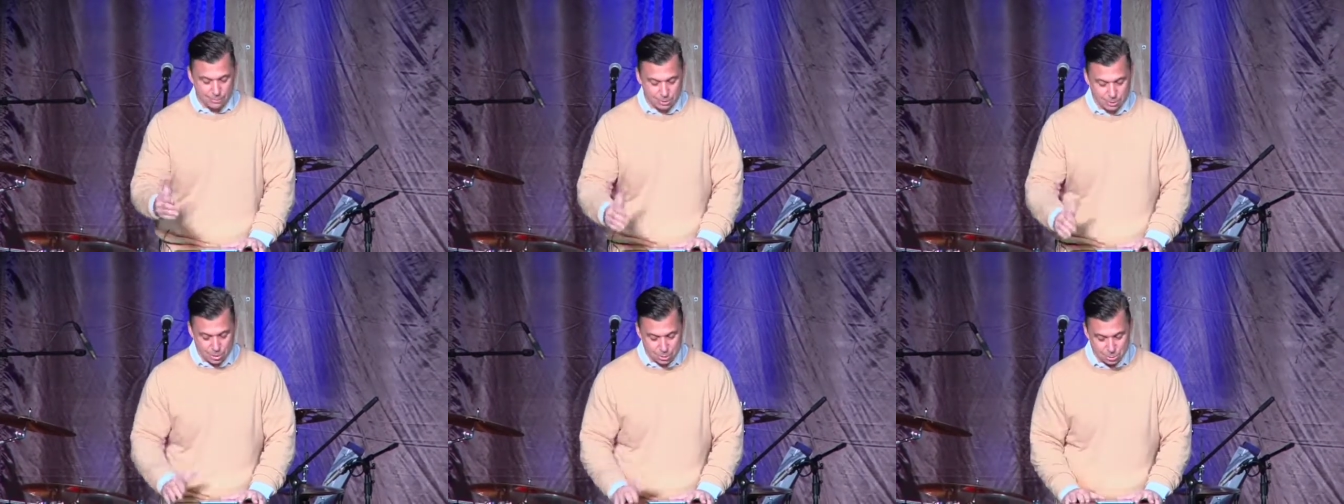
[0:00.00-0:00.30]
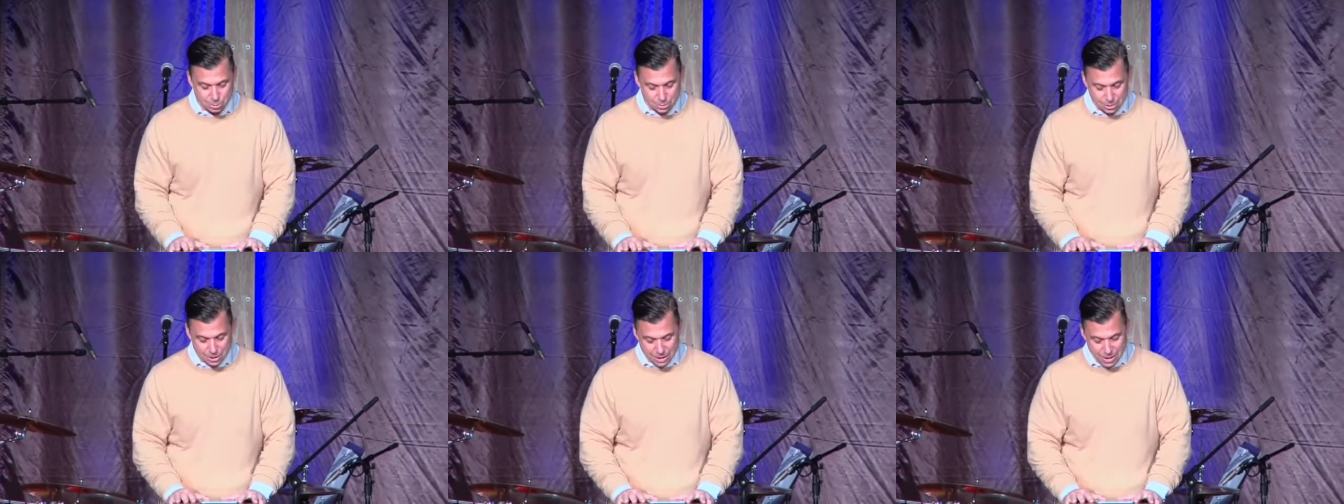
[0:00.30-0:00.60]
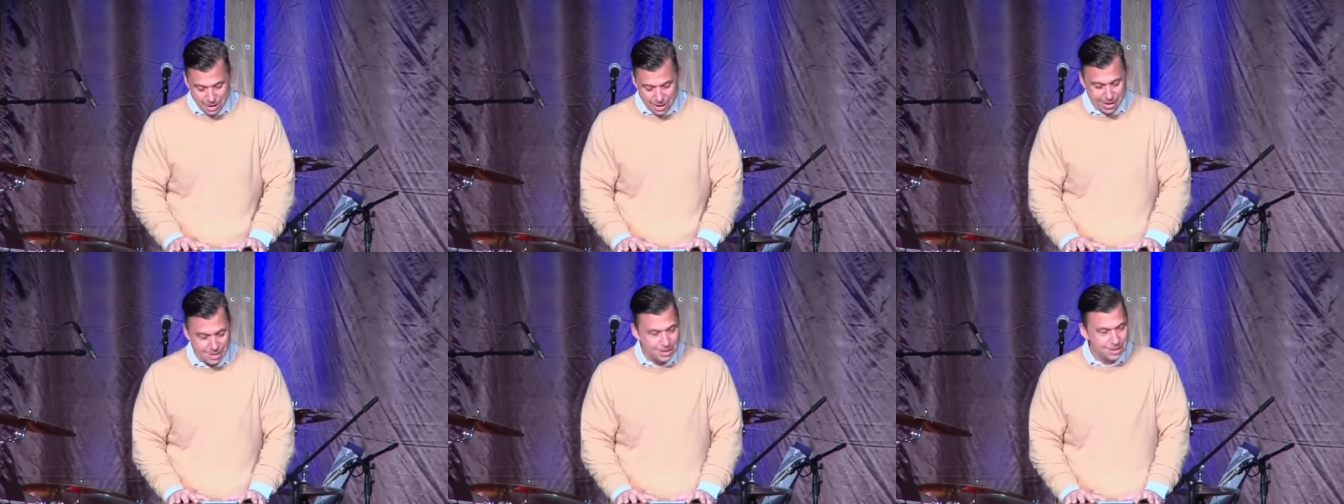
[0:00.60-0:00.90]
lunch with a
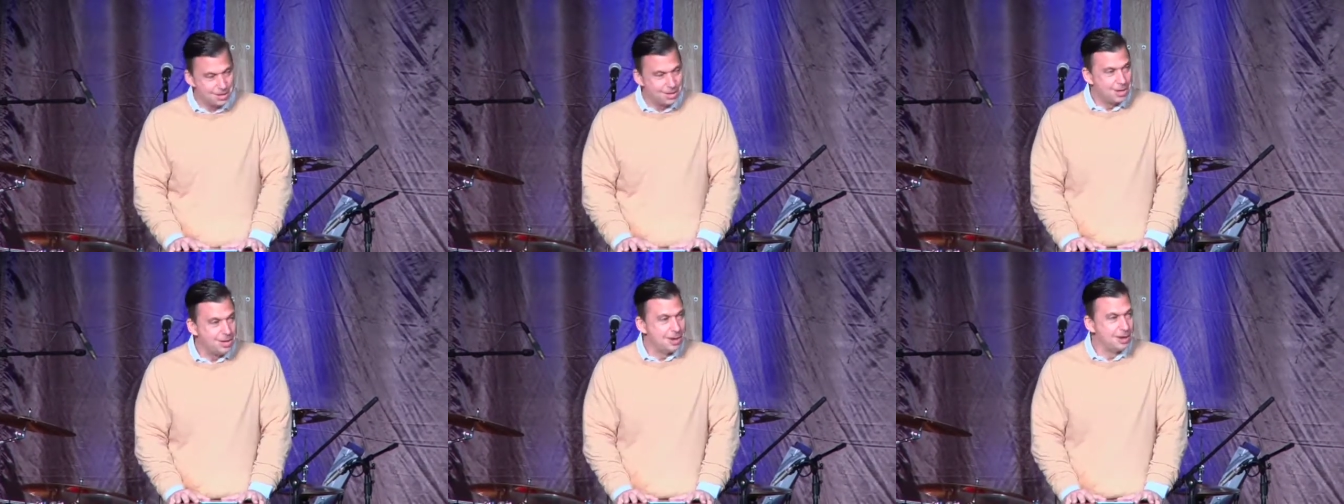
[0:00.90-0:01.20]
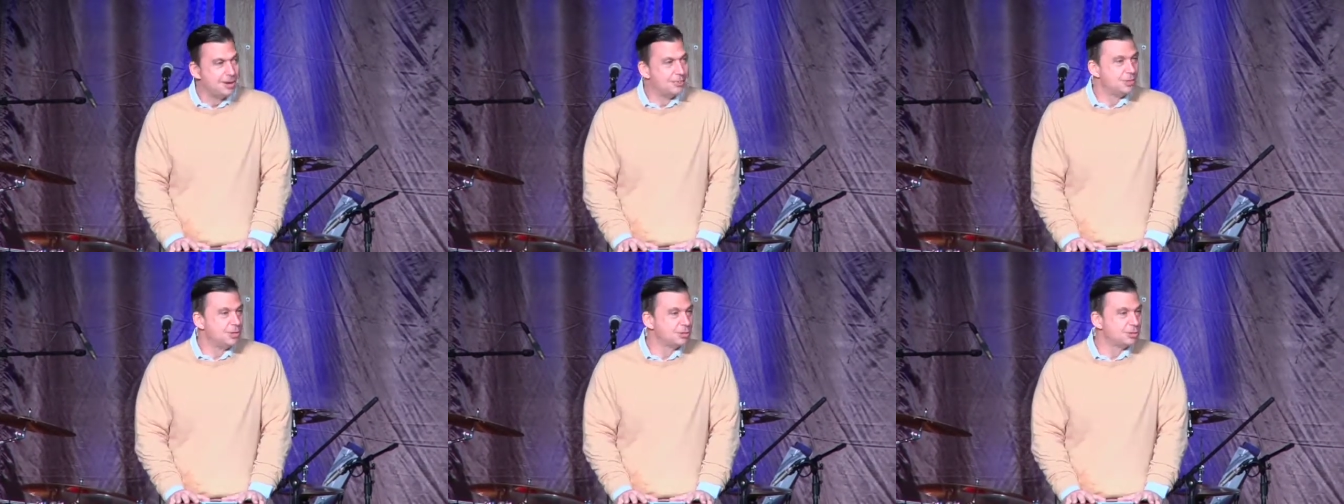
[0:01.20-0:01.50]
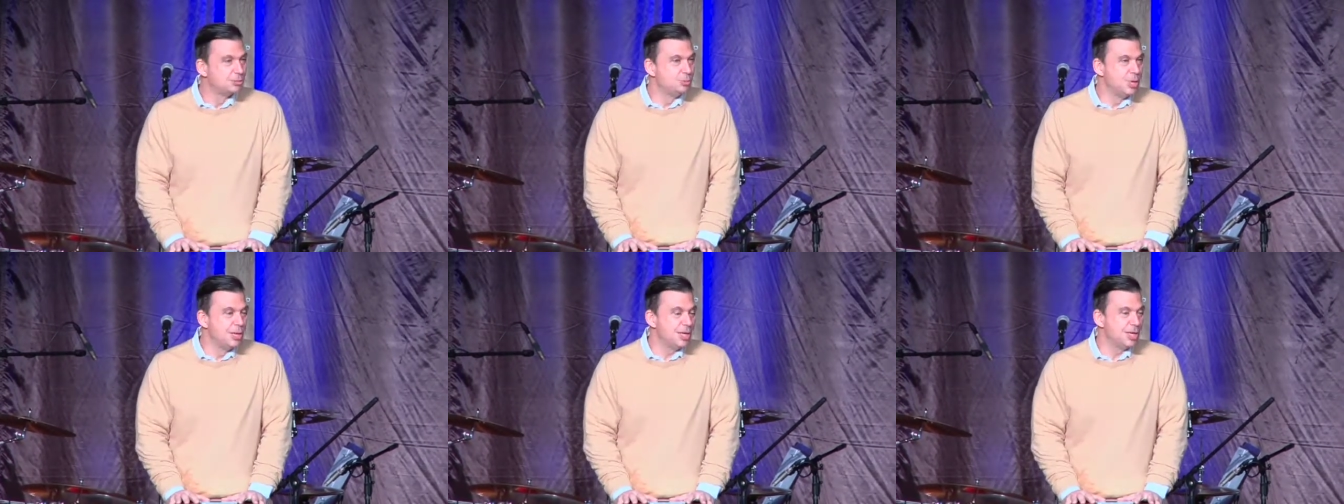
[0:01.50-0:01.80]
guy this
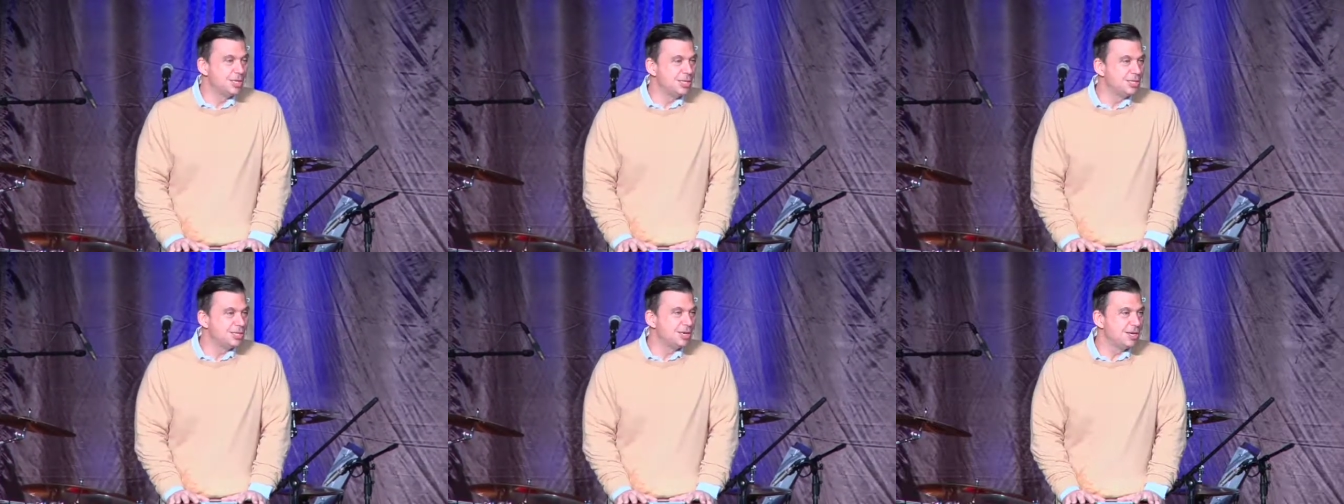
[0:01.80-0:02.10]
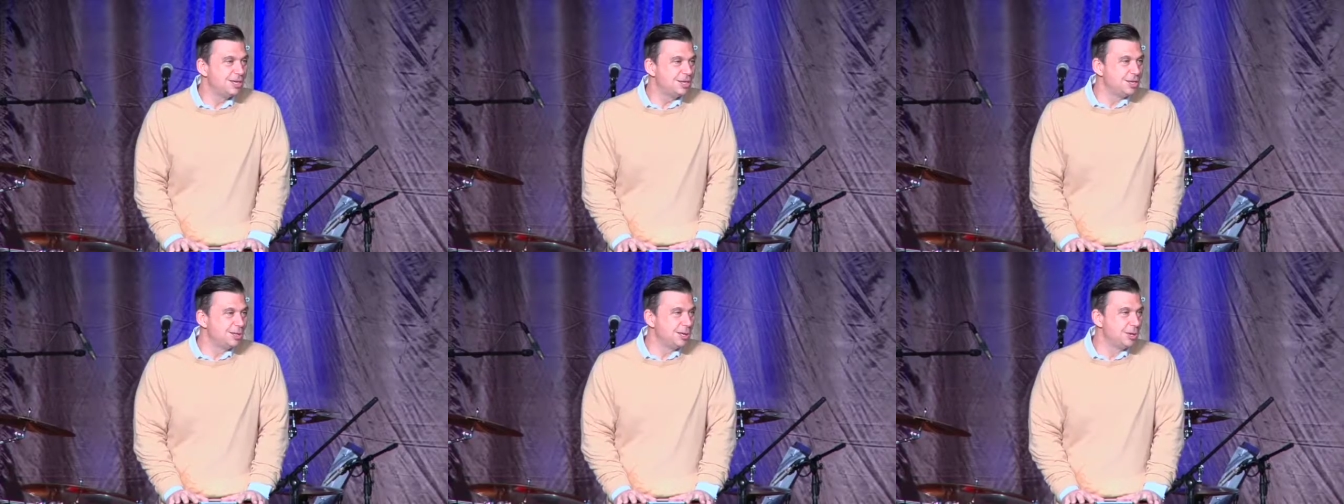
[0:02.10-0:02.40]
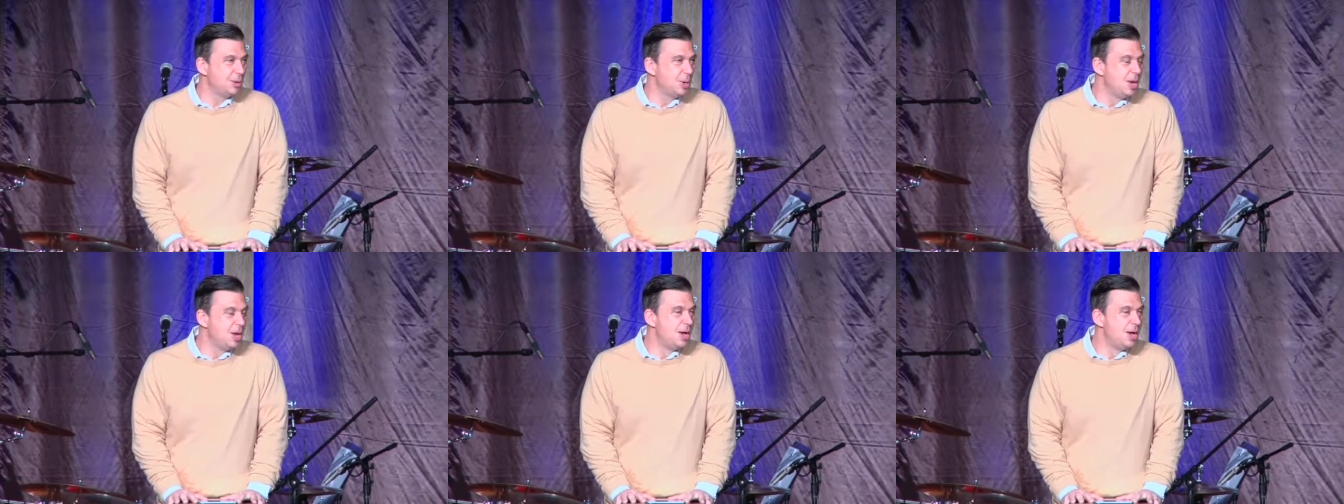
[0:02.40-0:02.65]
week and he said, You know,